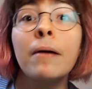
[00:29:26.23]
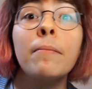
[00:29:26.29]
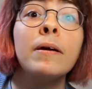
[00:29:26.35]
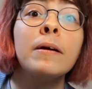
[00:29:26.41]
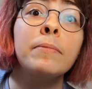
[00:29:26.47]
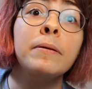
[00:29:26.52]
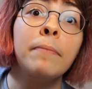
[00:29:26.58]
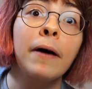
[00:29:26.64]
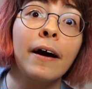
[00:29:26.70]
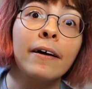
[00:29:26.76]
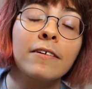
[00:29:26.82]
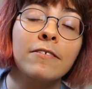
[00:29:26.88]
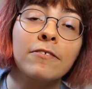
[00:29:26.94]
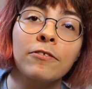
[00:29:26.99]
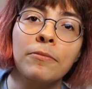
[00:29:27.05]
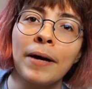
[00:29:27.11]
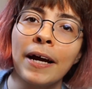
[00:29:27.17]
may be
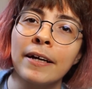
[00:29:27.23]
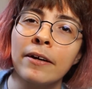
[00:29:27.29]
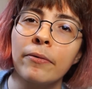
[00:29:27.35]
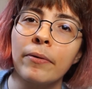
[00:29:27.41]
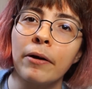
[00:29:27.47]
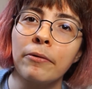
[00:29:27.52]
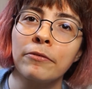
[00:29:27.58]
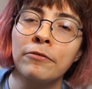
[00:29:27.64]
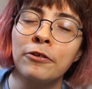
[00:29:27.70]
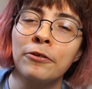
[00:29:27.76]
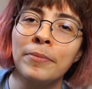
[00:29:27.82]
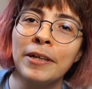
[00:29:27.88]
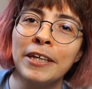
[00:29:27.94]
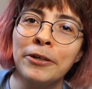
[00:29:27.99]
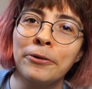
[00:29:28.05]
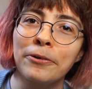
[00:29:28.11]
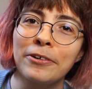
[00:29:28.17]
biased from hanging around with too
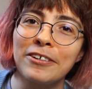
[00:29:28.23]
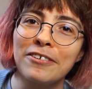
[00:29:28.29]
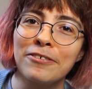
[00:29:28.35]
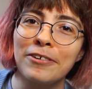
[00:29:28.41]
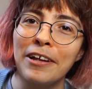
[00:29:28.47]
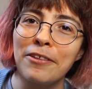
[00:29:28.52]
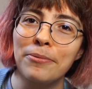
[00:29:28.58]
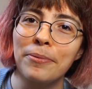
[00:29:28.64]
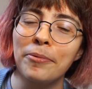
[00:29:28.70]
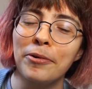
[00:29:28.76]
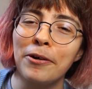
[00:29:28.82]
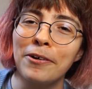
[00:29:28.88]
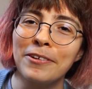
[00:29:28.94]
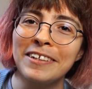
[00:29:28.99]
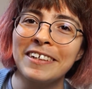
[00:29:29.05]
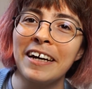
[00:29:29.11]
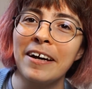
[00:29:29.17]
many gorgeous trans women
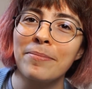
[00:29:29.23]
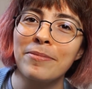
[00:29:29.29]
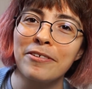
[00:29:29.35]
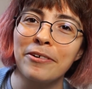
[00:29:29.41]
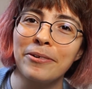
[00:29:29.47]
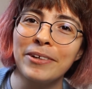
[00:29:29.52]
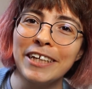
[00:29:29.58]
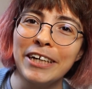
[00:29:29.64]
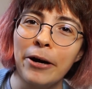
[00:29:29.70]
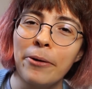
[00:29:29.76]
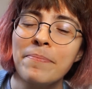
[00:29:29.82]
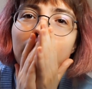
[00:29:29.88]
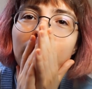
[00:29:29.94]
all the time, so you know.